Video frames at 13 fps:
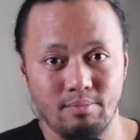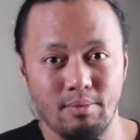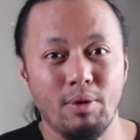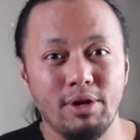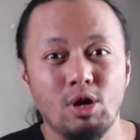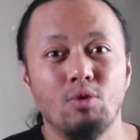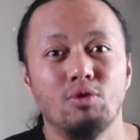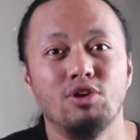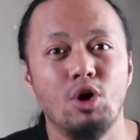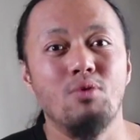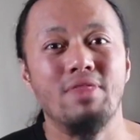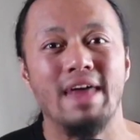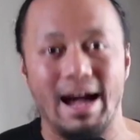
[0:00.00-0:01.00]
But we don't
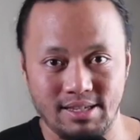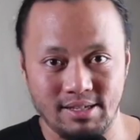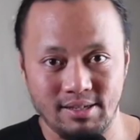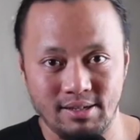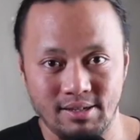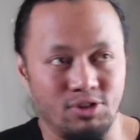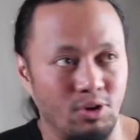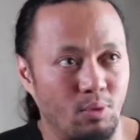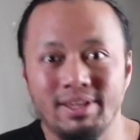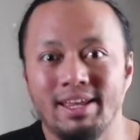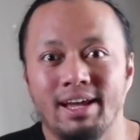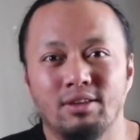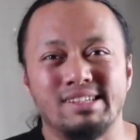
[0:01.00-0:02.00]
know that. So
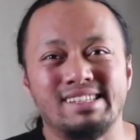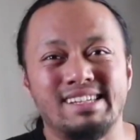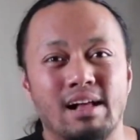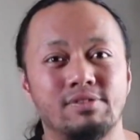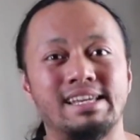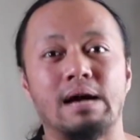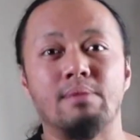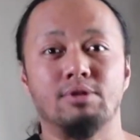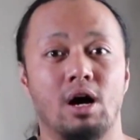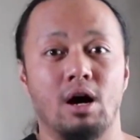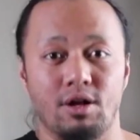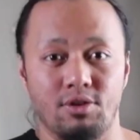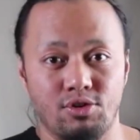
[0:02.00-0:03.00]
we tend to
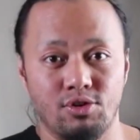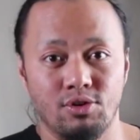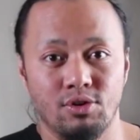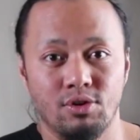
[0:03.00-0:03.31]
self-sabotage.